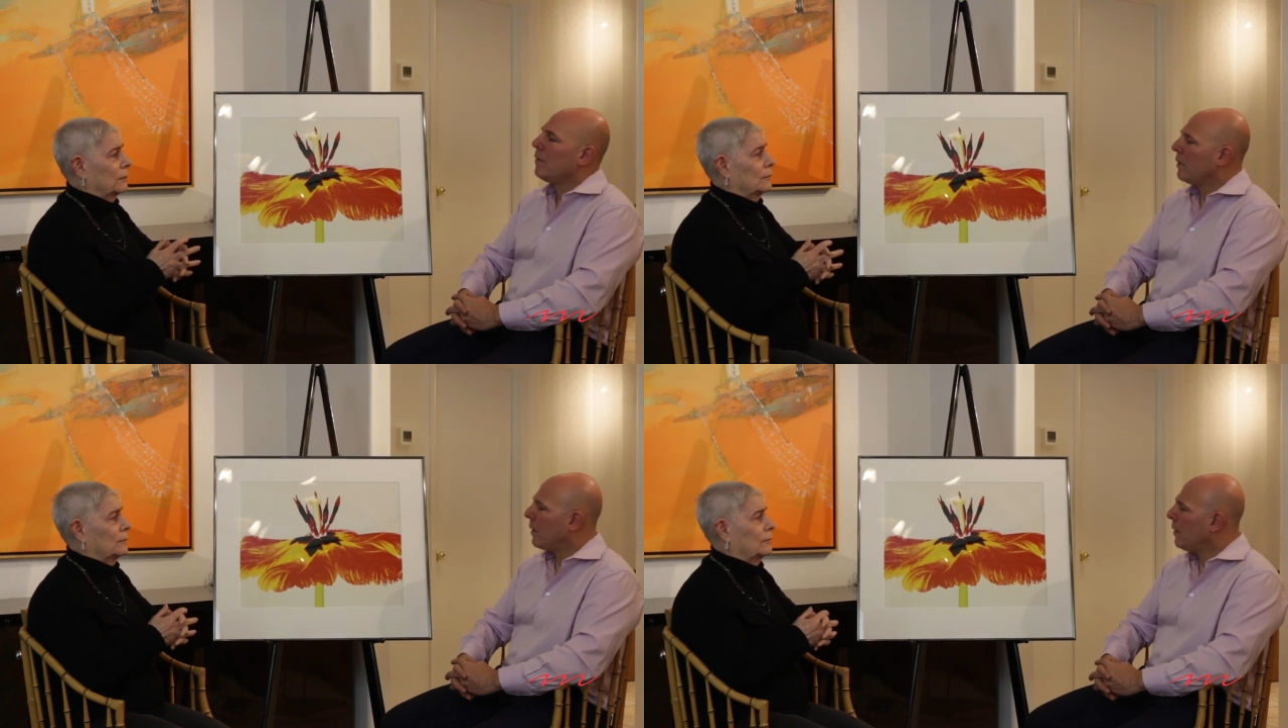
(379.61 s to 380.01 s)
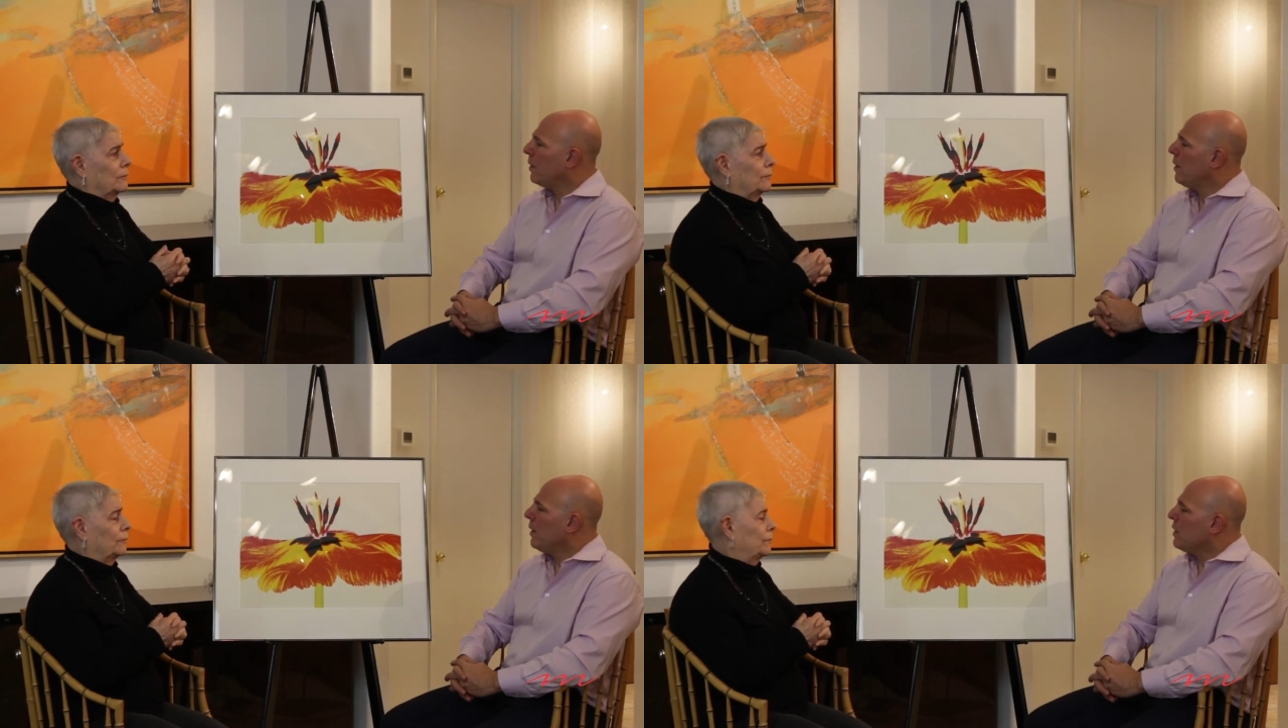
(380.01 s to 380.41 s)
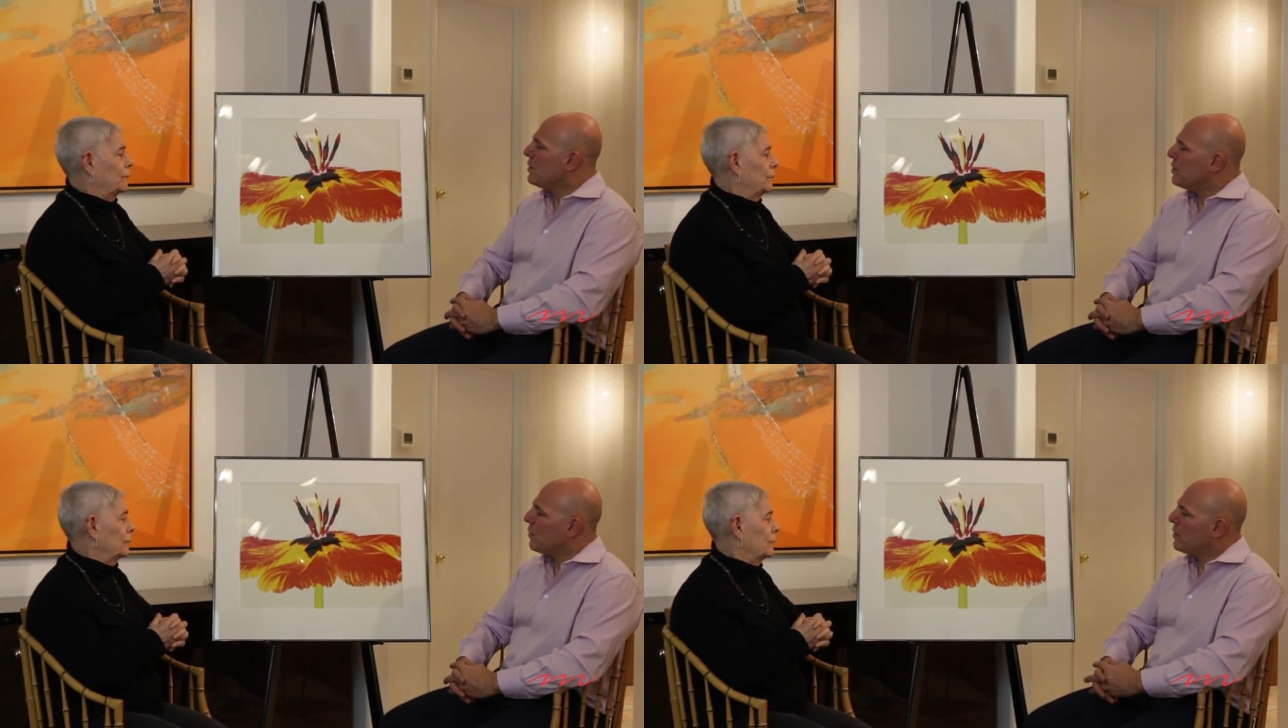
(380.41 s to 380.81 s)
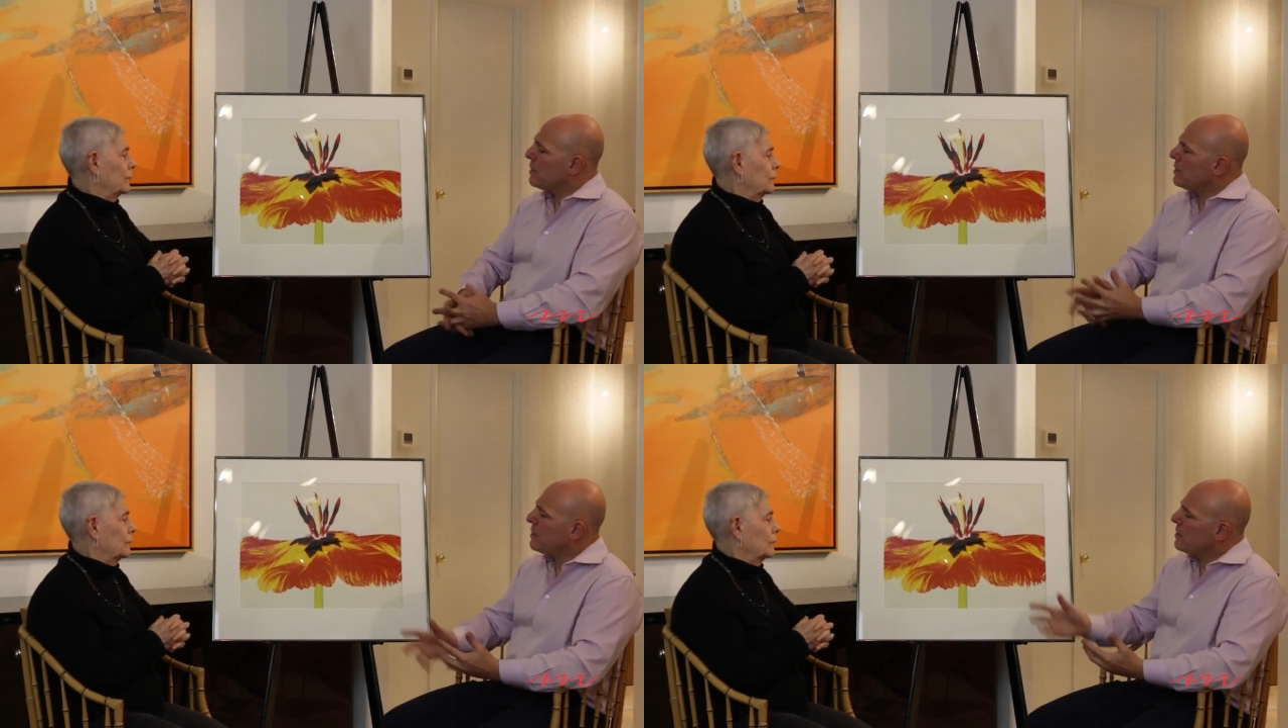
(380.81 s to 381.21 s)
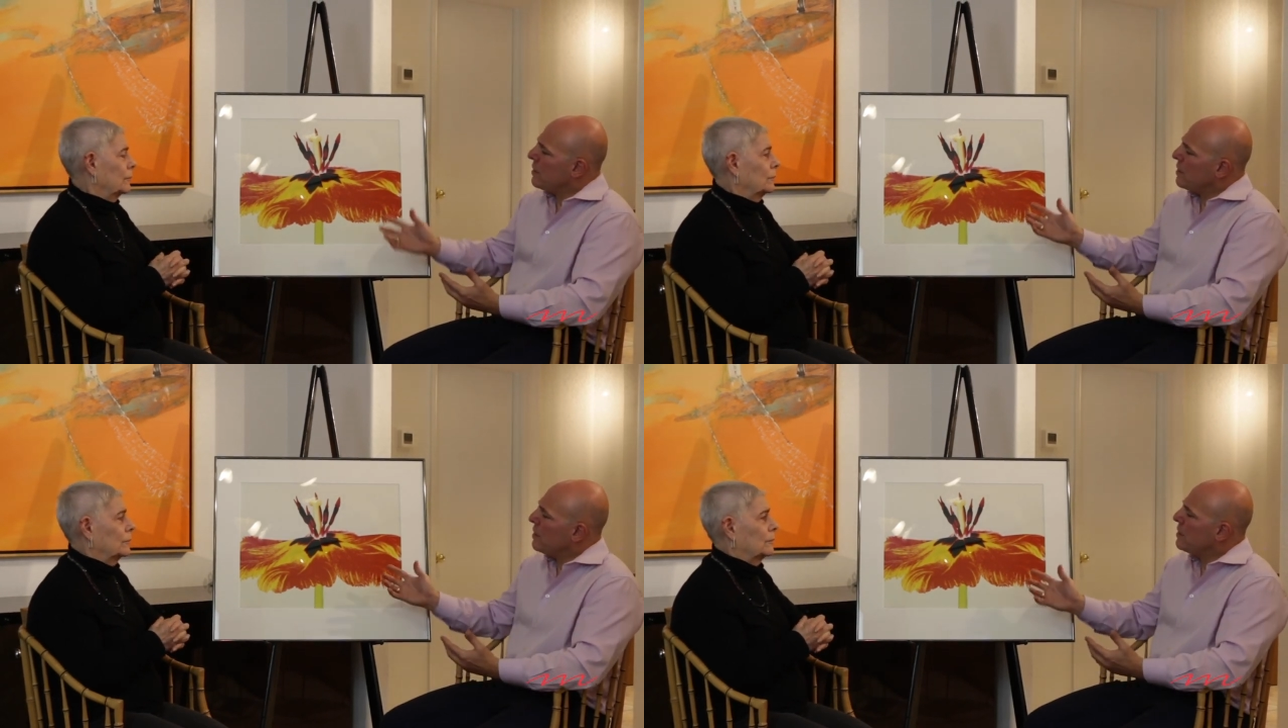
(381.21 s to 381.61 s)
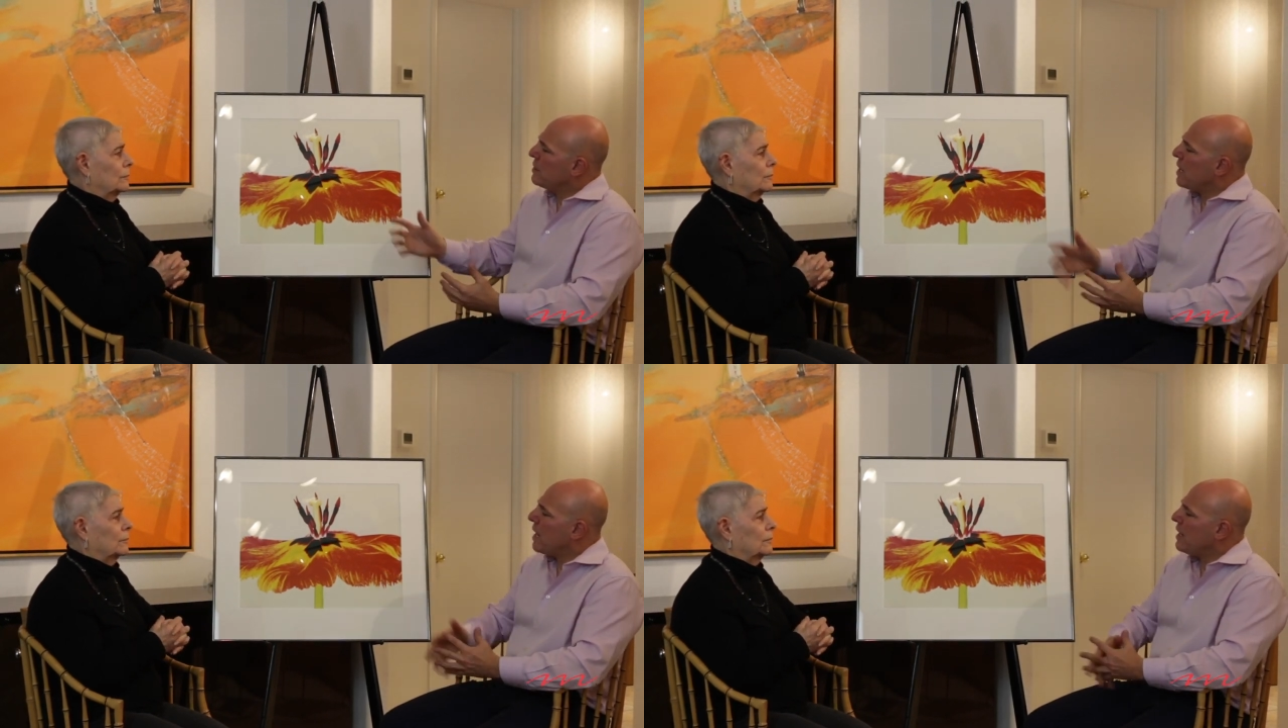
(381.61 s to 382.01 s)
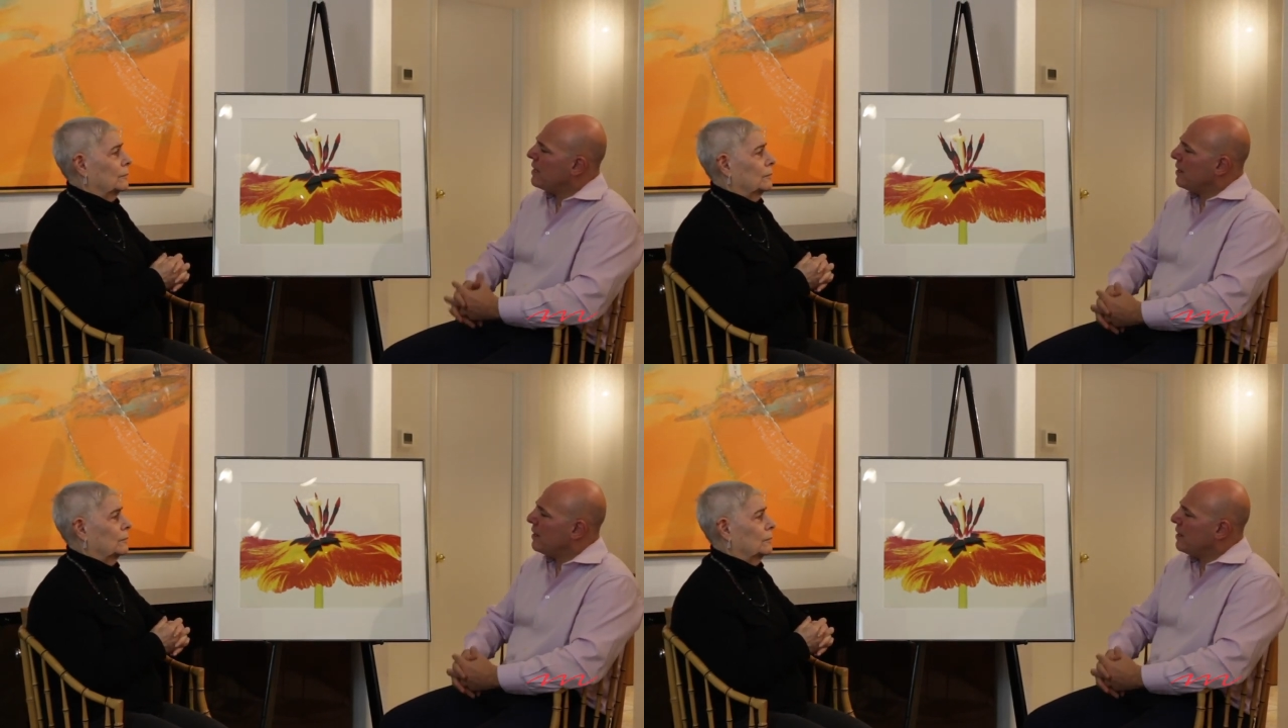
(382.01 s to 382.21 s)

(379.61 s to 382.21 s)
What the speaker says: Okay. So this is a signed